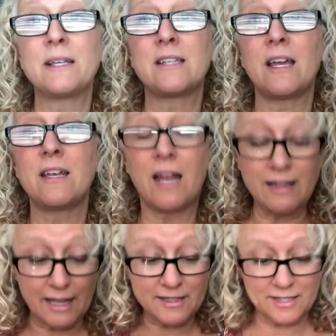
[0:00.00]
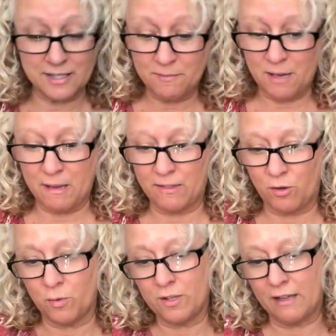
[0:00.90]
excited. I'd like to someday make the
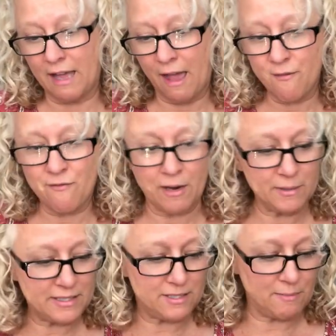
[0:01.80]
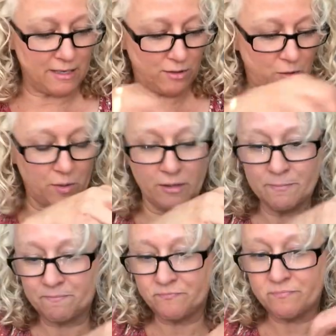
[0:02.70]
quilt. I have fabrics to make the
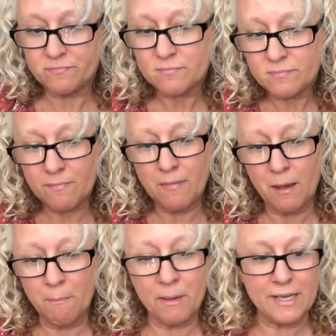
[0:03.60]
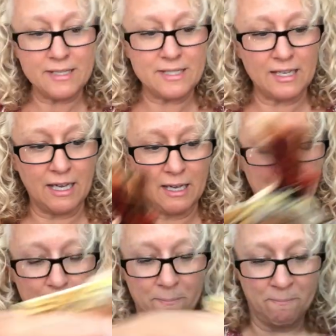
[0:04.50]
quilt, but
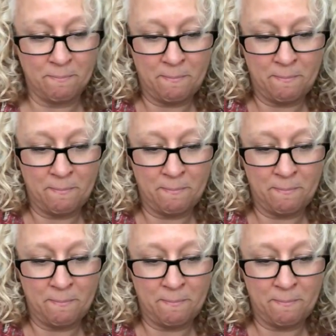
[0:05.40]
um,